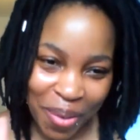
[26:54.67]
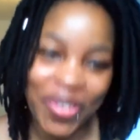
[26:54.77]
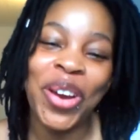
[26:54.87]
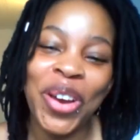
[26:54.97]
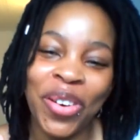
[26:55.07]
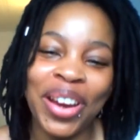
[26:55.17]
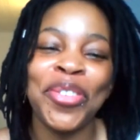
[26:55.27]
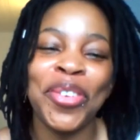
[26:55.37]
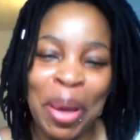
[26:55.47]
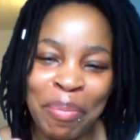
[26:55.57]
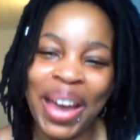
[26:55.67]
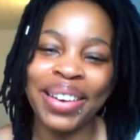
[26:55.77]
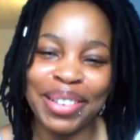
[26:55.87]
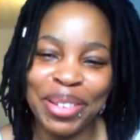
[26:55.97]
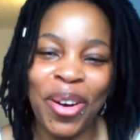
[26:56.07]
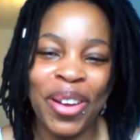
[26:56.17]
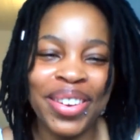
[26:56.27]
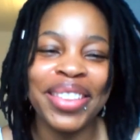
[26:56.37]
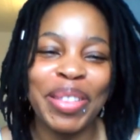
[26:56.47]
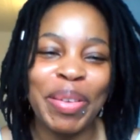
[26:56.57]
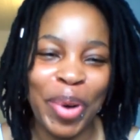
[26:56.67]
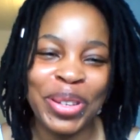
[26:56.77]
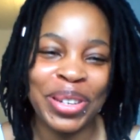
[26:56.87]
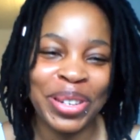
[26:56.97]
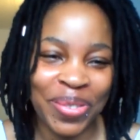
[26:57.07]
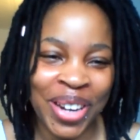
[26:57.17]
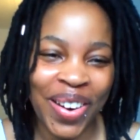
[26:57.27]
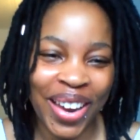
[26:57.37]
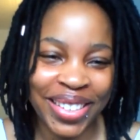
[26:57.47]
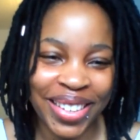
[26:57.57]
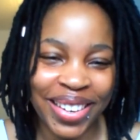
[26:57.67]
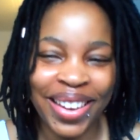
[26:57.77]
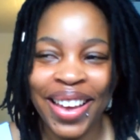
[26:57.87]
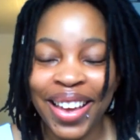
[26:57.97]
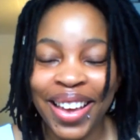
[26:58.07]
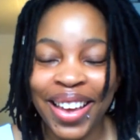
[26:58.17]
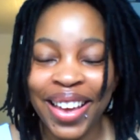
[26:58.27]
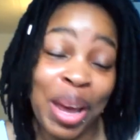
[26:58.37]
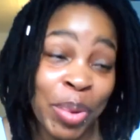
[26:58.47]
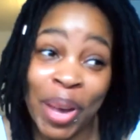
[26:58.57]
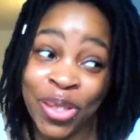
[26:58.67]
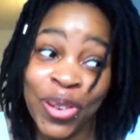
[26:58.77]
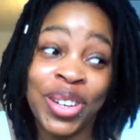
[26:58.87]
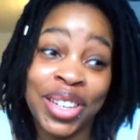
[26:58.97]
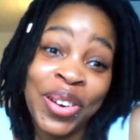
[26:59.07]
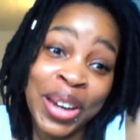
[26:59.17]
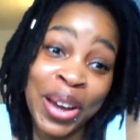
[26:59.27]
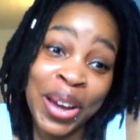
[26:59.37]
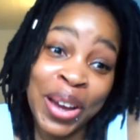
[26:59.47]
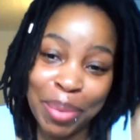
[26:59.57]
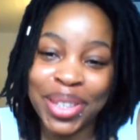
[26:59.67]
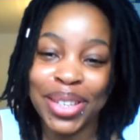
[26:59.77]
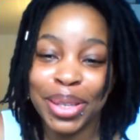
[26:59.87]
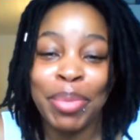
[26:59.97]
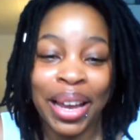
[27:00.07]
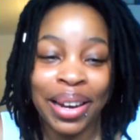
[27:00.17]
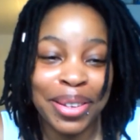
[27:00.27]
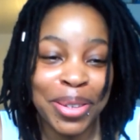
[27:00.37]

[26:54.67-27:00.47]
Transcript: Very grateful that mine has gone in the positive direction. And I'm in my third year now, and I'm still smiling.